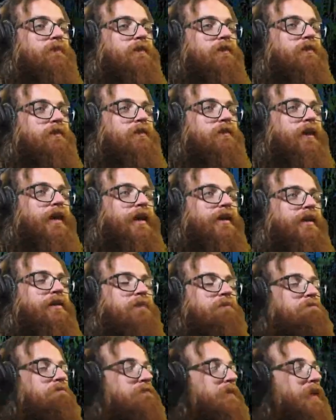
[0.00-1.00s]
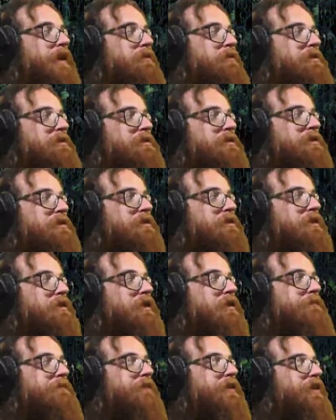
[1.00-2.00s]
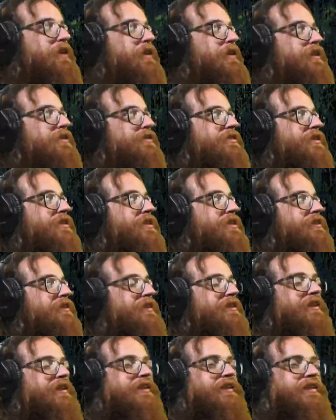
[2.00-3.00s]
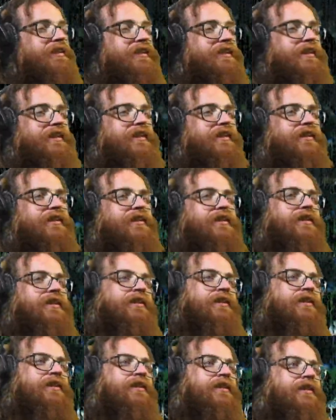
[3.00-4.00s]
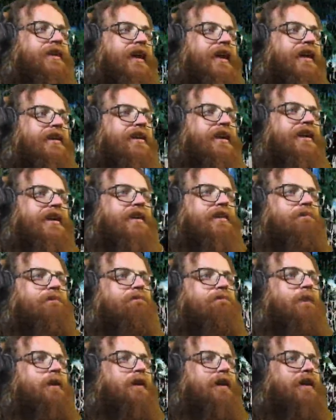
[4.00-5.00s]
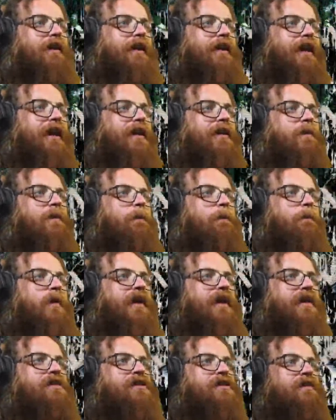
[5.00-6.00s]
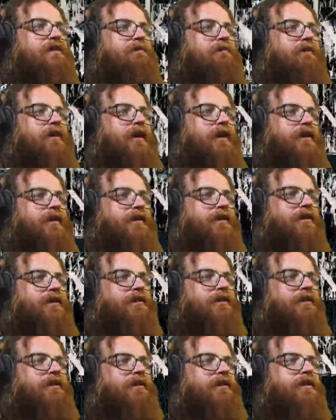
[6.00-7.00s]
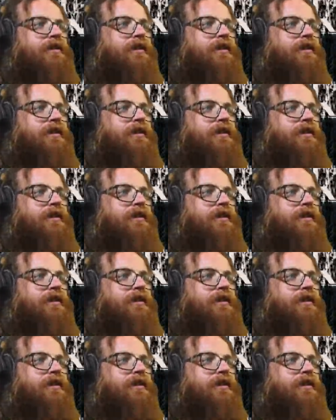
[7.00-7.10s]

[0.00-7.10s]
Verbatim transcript: Damn that was a very interesting like lead in and the fucking animation bruh Look